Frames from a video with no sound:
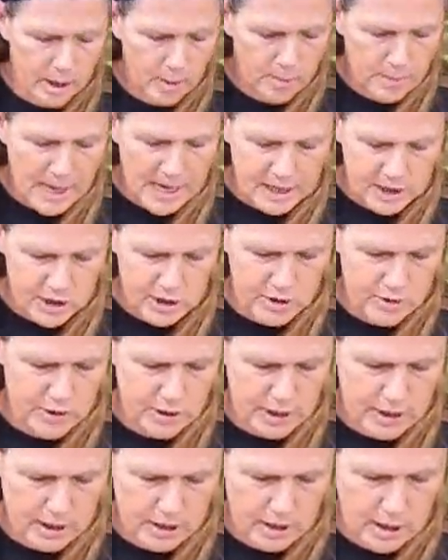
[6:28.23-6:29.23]
Now back to
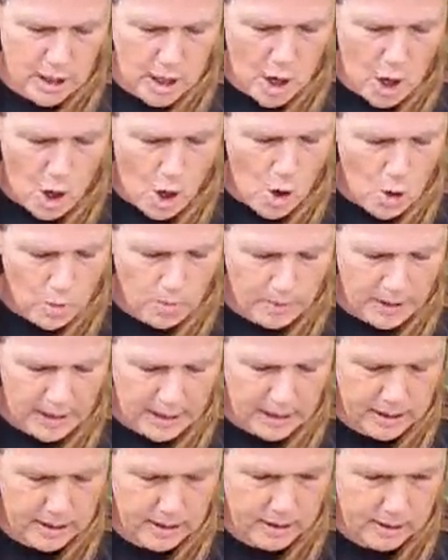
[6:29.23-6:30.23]
the
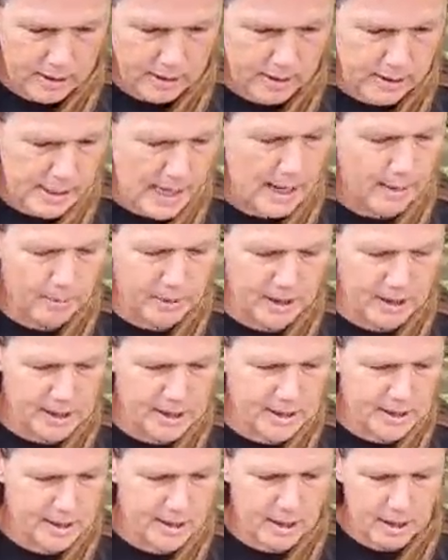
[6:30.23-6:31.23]
homemade
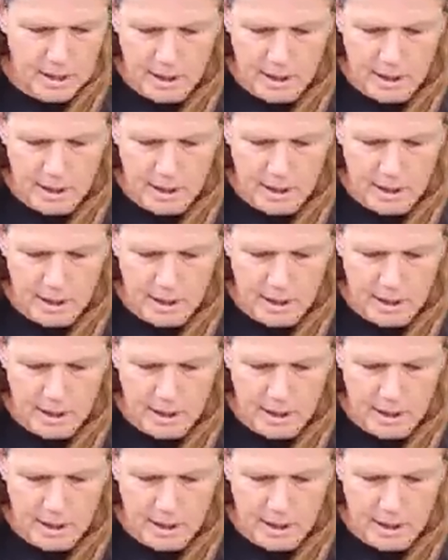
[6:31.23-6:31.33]
napkins.